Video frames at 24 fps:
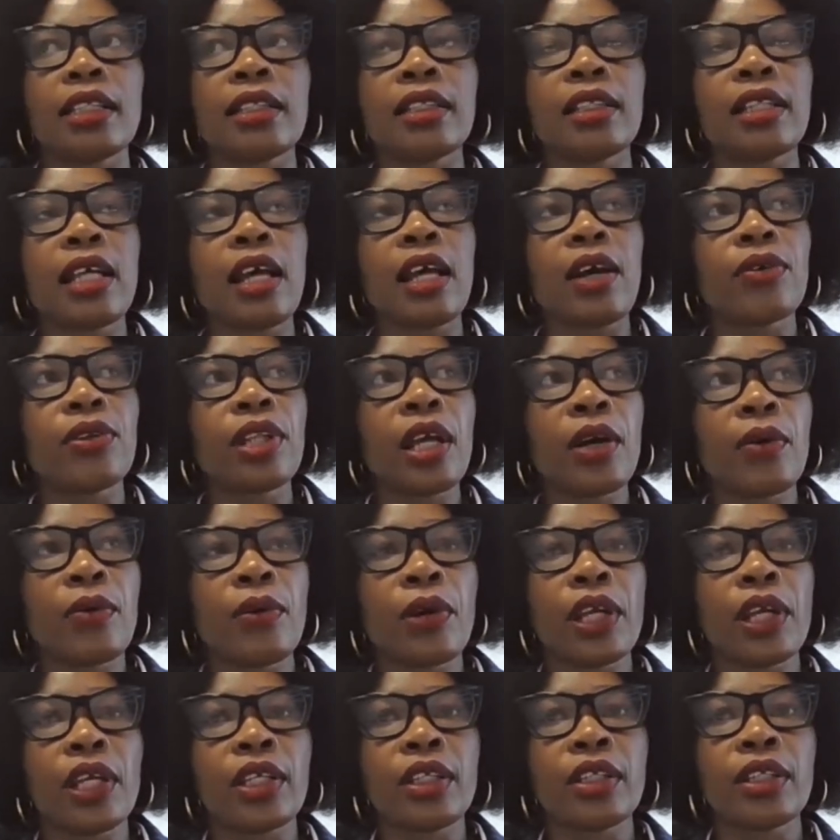and they're on
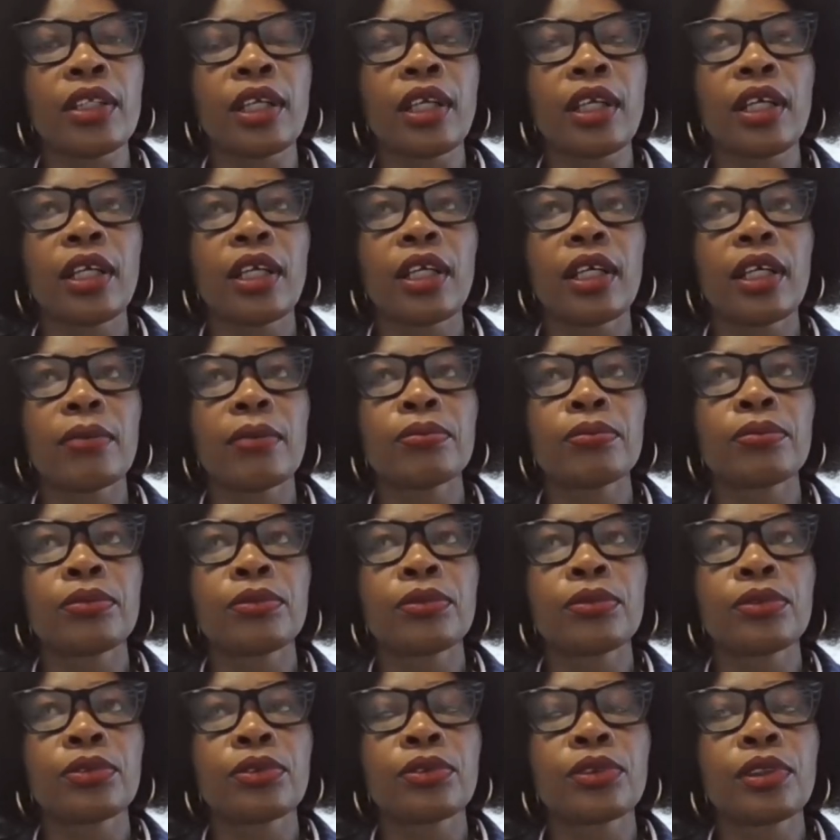their way
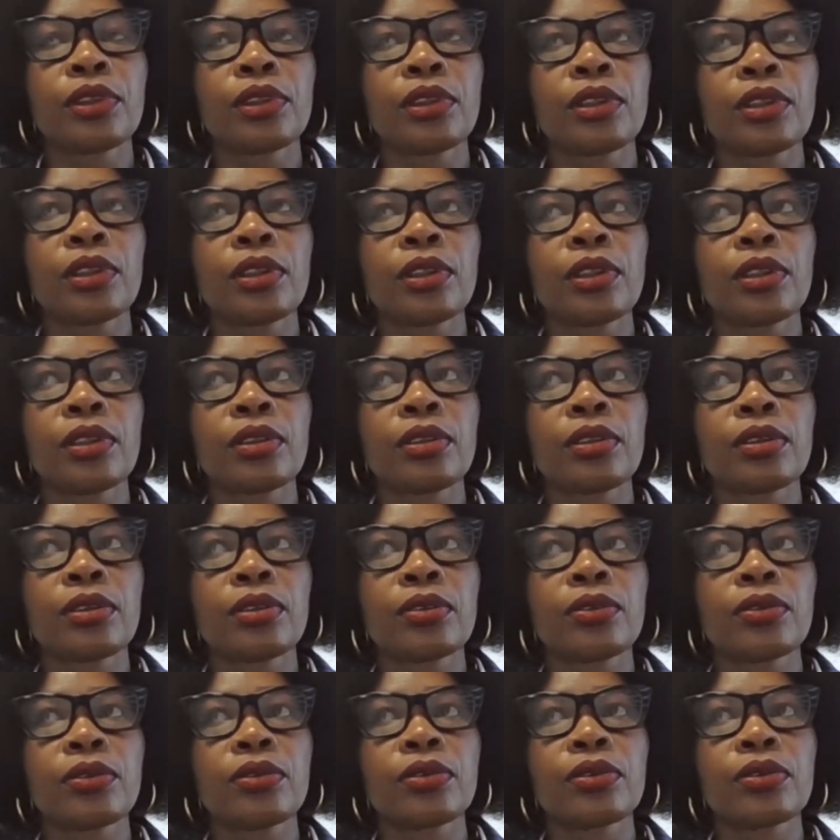
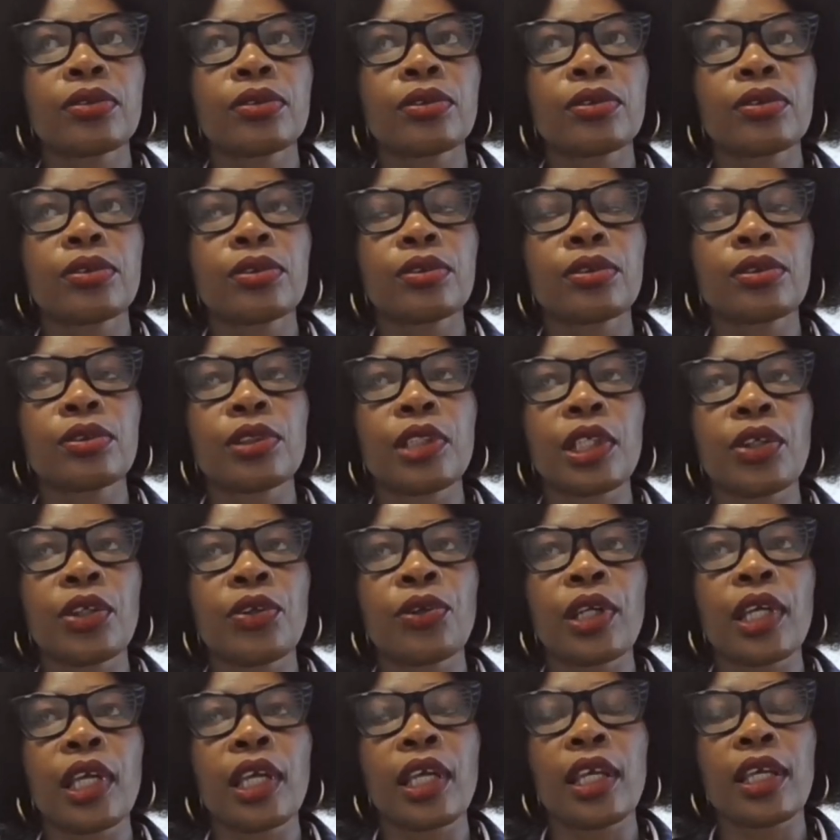to the
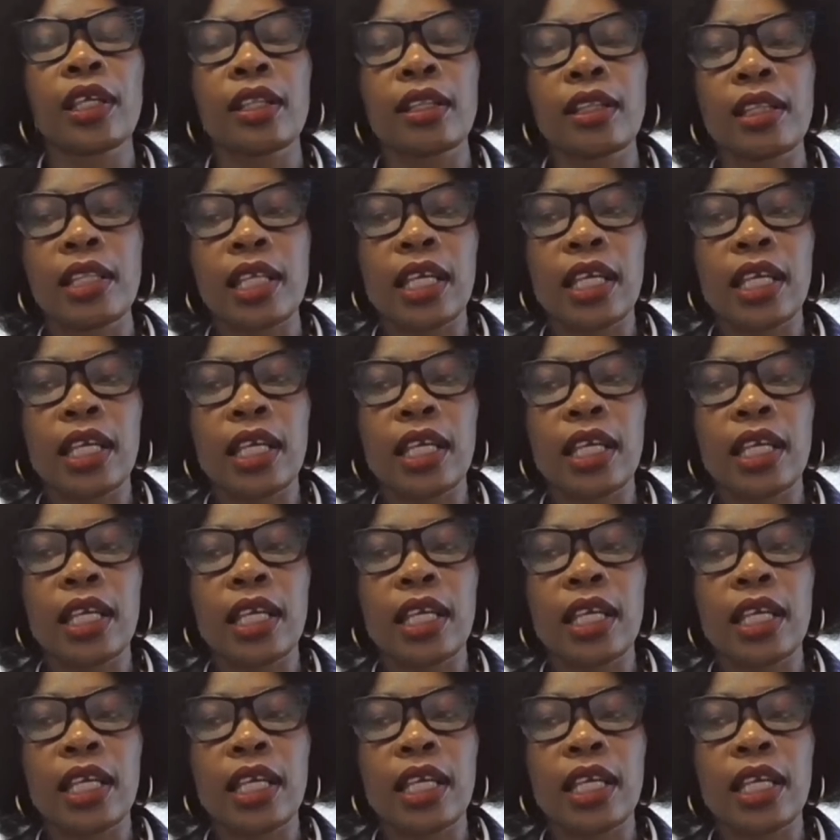UK.